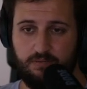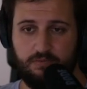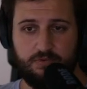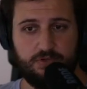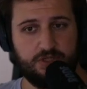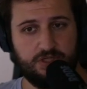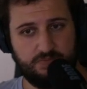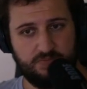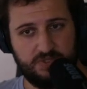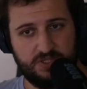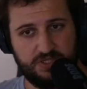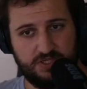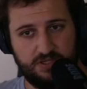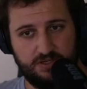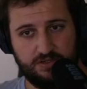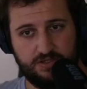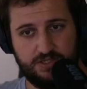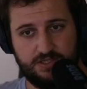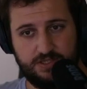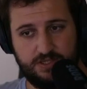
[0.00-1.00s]
which is
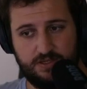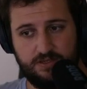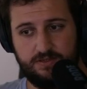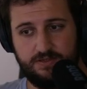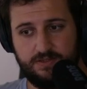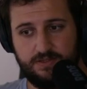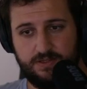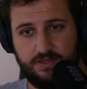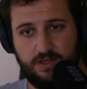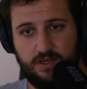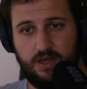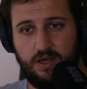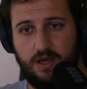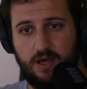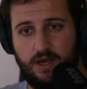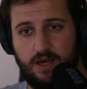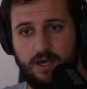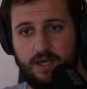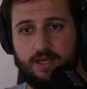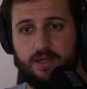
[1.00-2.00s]
Berserker stance,
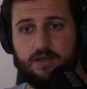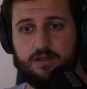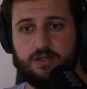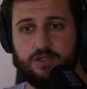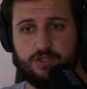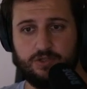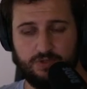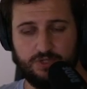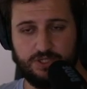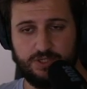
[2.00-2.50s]
I switch to